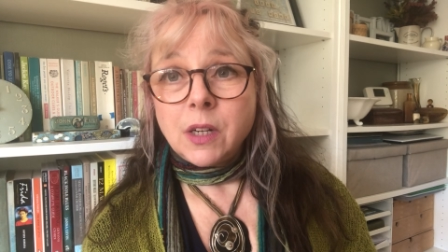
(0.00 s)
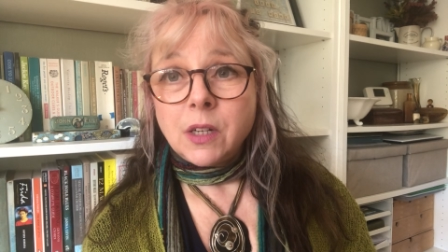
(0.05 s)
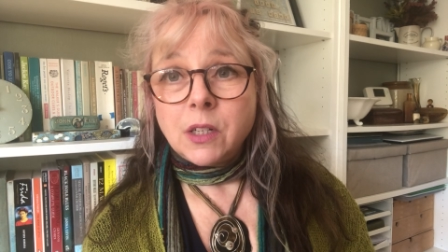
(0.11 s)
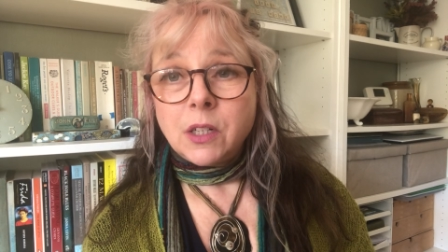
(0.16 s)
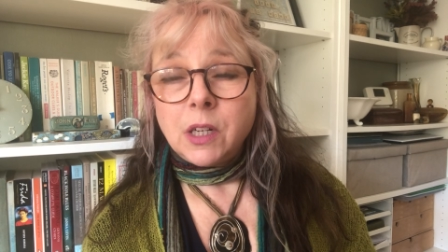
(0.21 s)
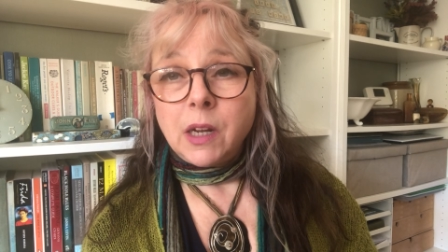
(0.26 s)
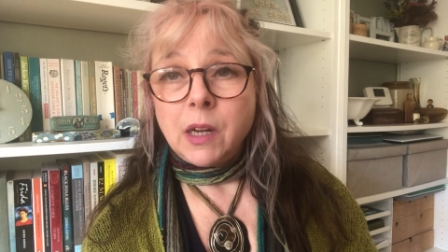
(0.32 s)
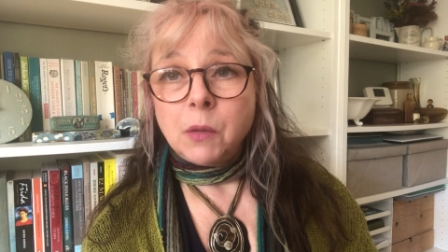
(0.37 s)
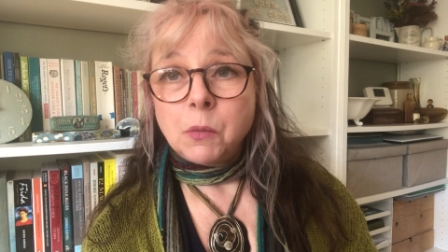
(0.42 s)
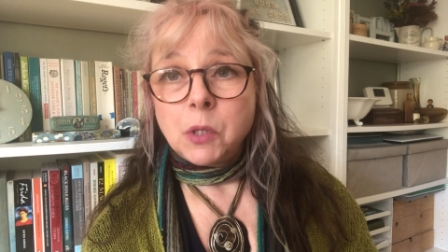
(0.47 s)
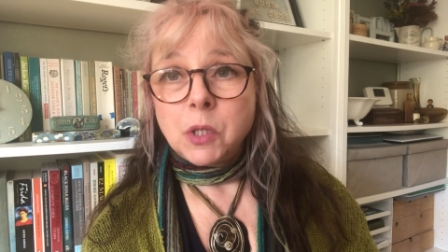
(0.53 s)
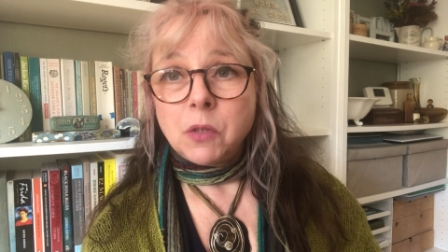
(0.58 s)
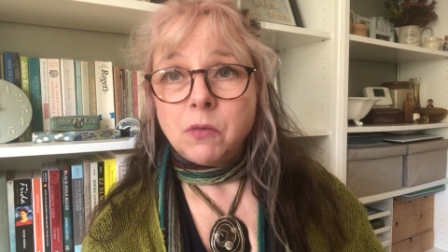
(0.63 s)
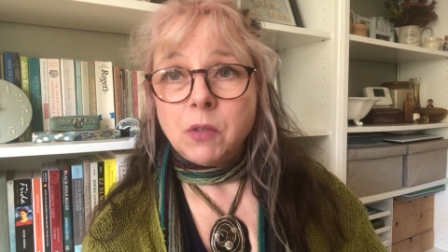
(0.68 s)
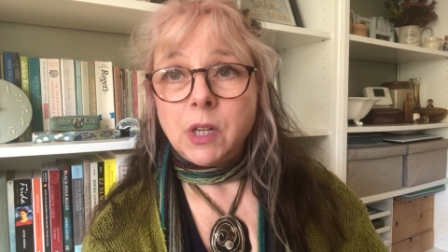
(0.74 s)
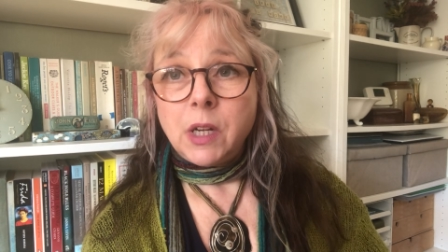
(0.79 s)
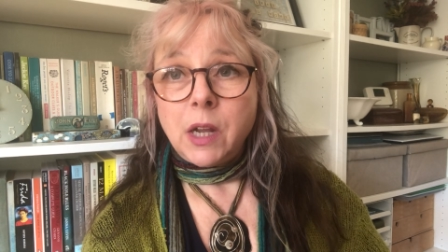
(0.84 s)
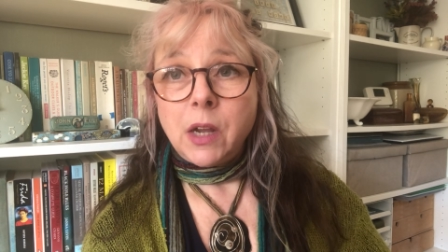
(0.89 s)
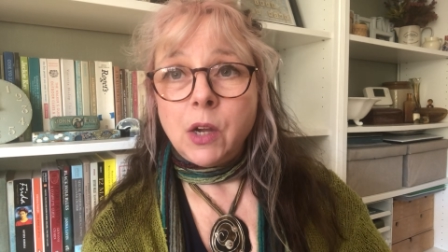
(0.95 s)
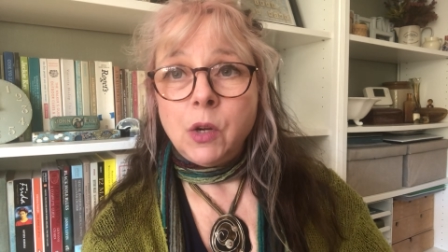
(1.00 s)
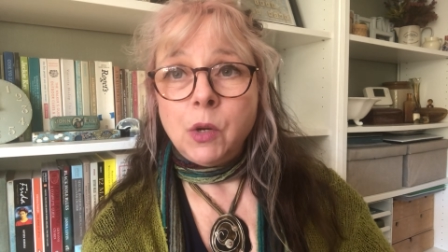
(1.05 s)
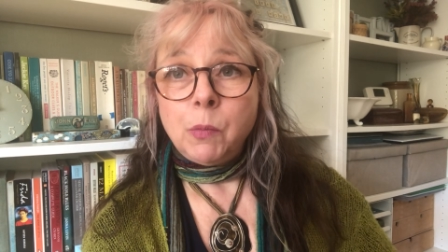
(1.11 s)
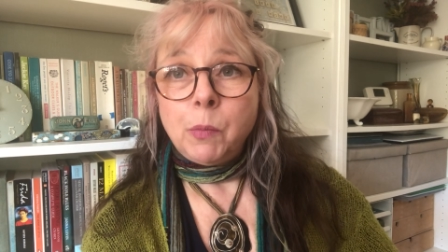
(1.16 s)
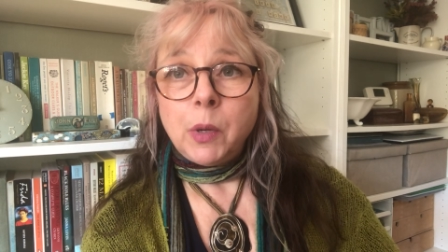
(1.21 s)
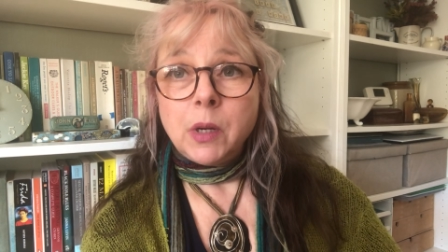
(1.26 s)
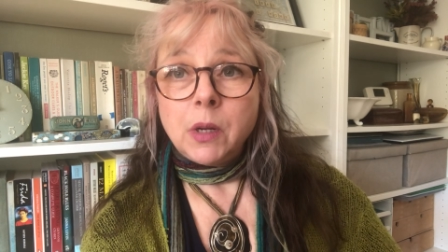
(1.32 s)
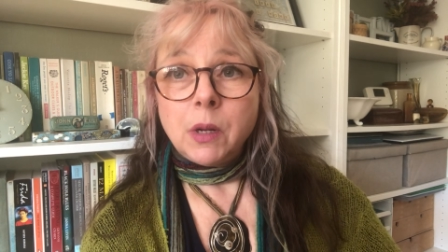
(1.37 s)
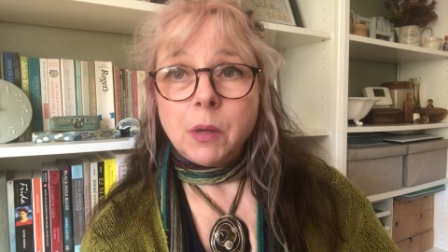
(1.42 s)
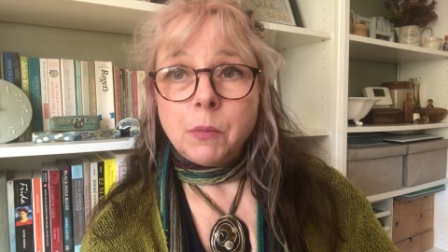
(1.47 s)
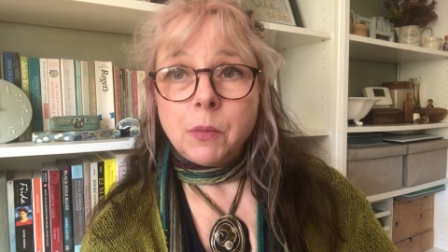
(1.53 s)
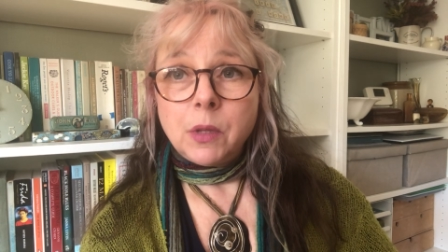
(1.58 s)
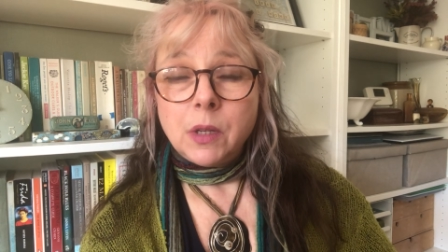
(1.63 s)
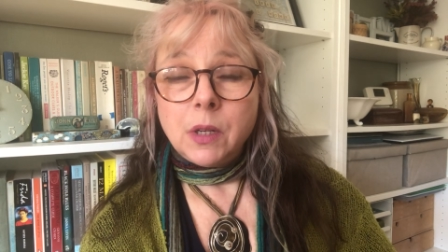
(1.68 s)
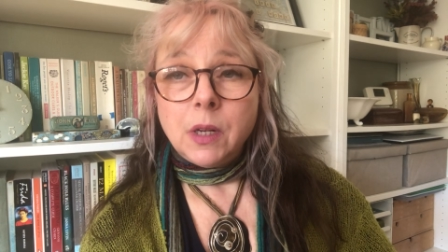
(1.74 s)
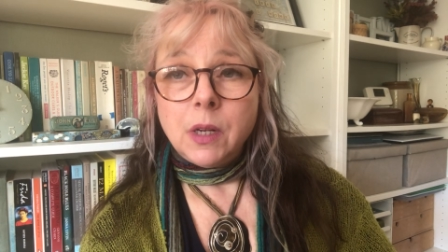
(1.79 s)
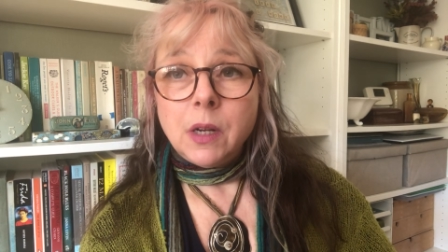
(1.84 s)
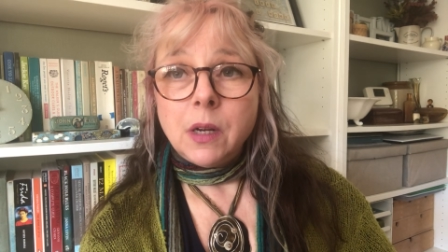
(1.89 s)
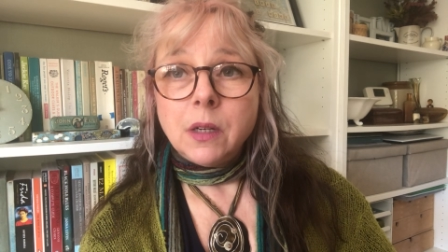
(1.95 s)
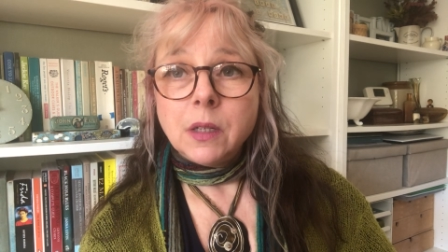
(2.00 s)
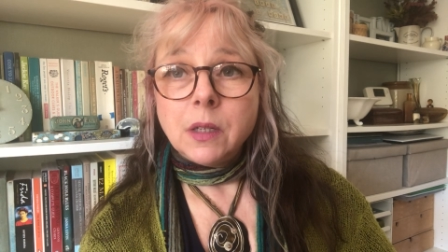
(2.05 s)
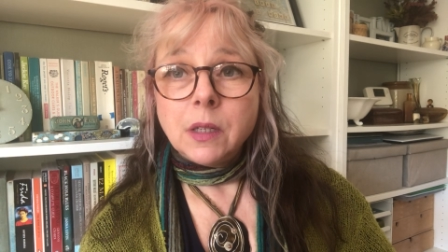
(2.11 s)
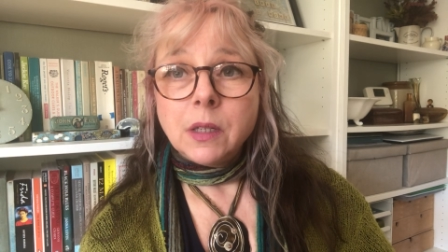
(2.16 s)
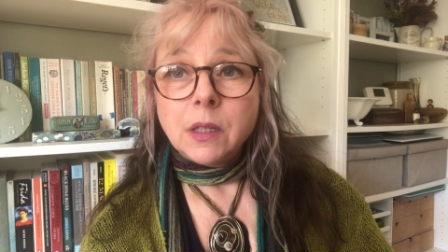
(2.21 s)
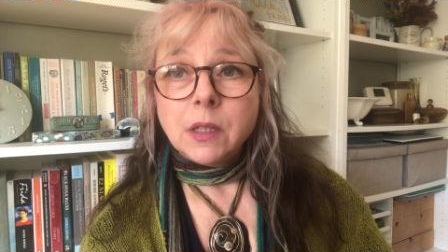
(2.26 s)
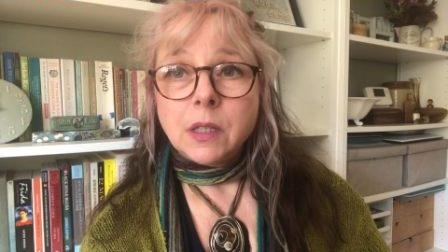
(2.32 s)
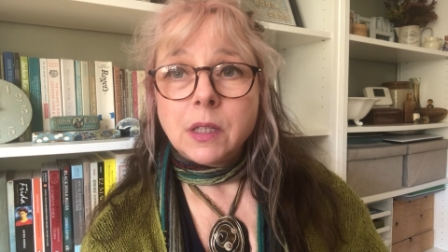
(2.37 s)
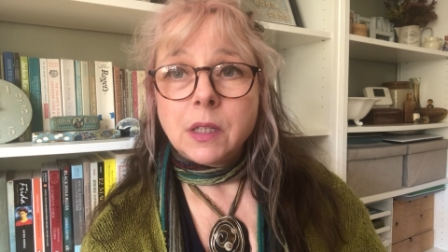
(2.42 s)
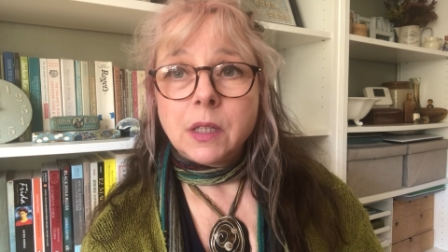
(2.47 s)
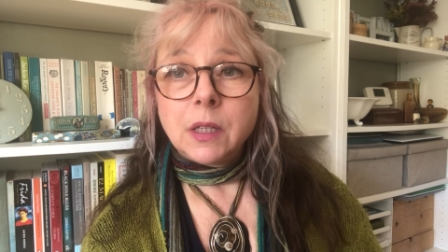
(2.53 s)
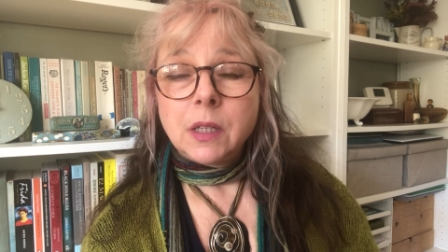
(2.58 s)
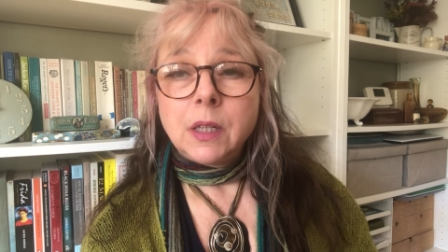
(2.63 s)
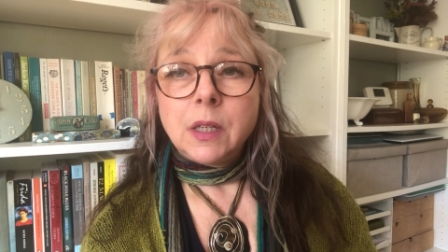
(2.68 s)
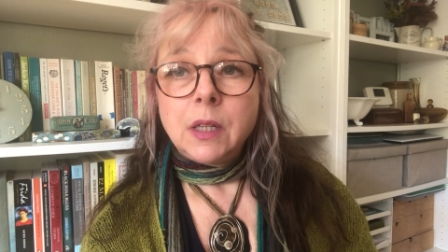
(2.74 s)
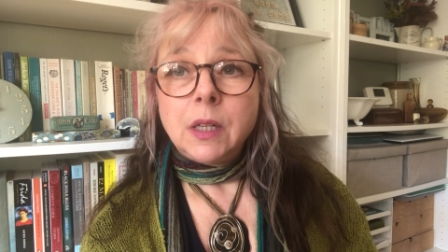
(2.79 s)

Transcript: actually helps to really open up the lungs,